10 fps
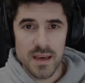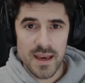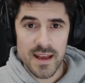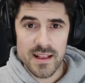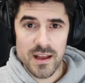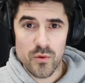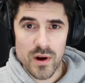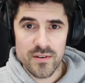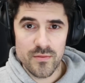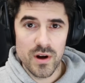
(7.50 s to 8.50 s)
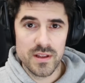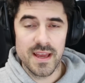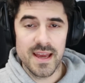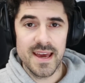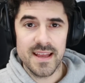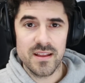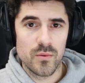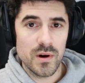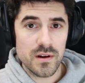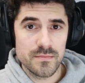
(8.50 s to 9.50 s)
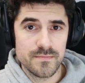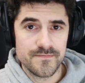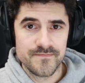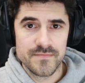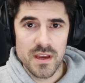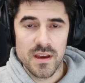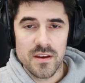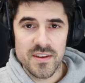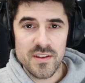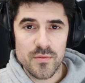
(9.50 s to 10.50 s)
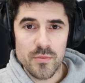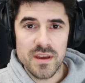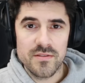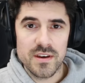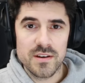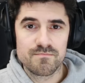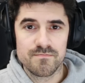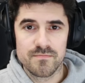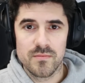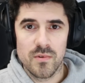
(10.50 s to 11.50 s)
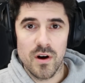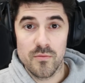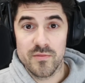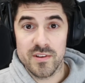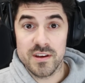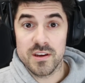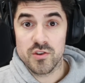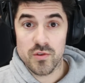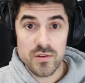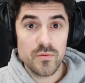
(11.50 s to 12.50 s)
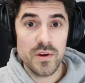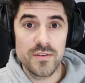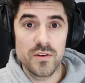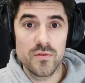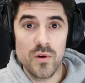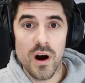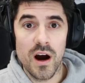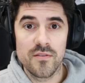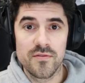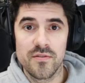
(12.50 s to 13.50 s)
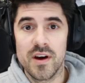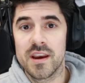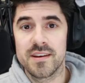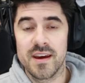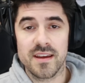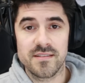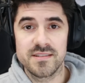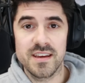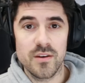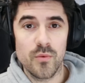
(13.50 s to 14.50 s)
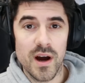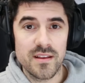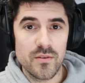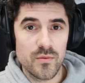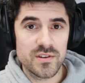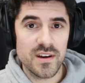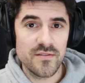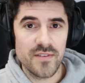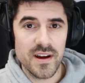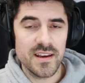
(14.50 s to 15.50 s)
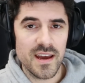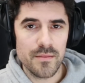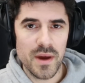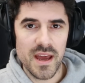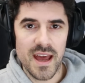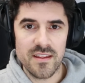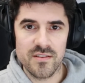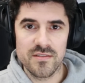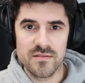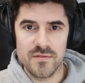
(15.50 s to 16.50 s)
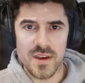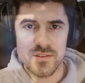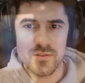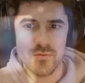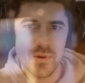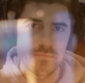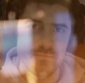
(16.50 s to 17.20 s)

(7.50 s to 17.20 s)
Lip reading: Hello everyone and welcome. This will be the hopefully short review of Fanatec's DD1, which I finally got my hands on thanks to, well,